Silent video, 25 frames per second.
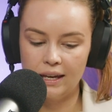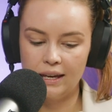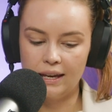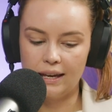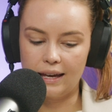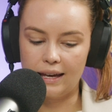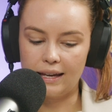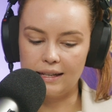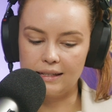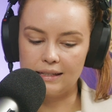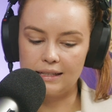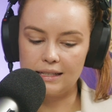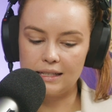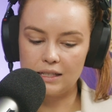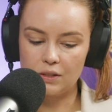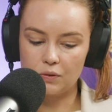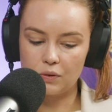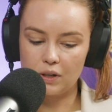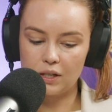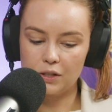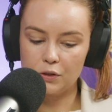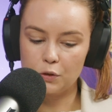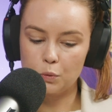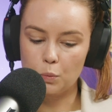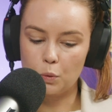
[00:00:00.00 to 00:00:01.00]
And
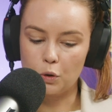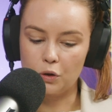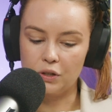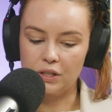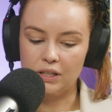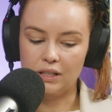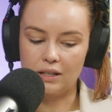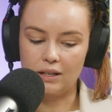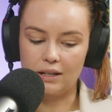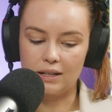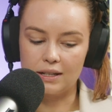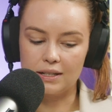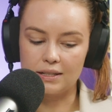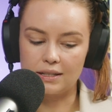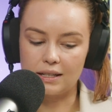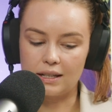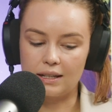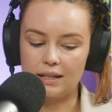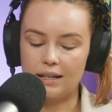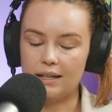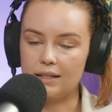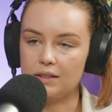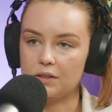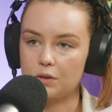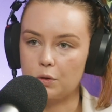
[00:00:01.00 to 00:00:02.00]
Israel's war in Gaza
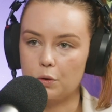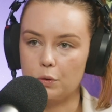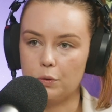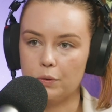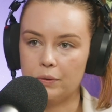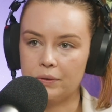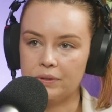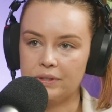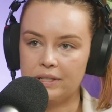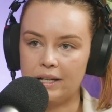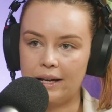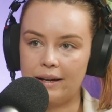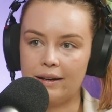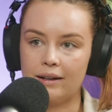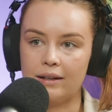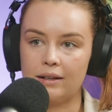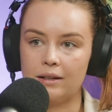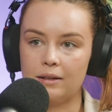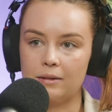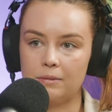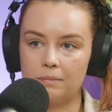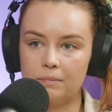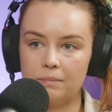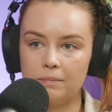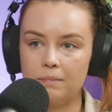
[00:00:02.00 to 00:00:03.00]
has caused
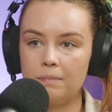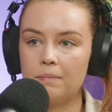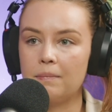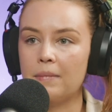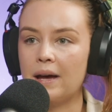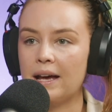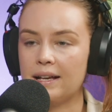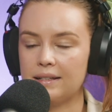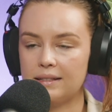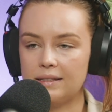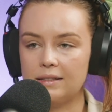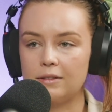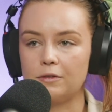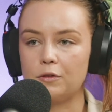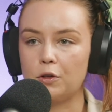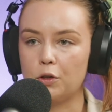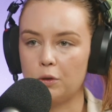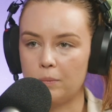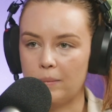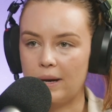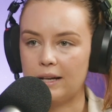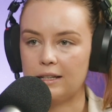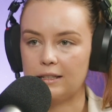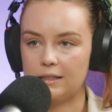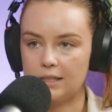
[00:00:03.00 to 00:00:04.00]
a massive
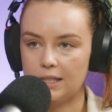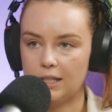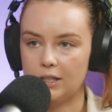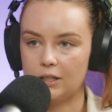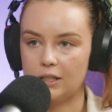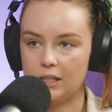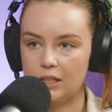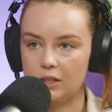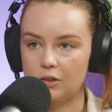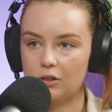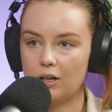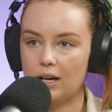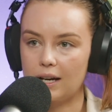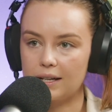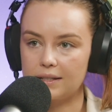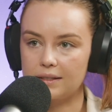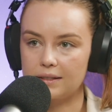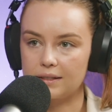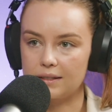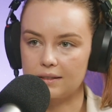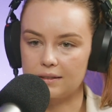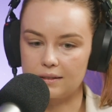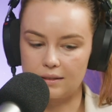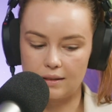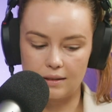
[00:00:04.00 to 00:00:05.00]
humanitarian
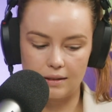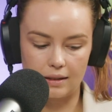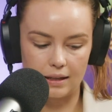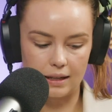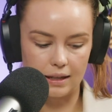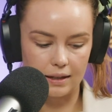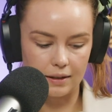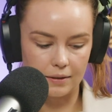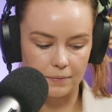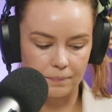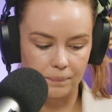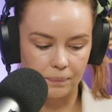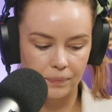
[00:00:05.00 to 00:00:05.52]
crisis there.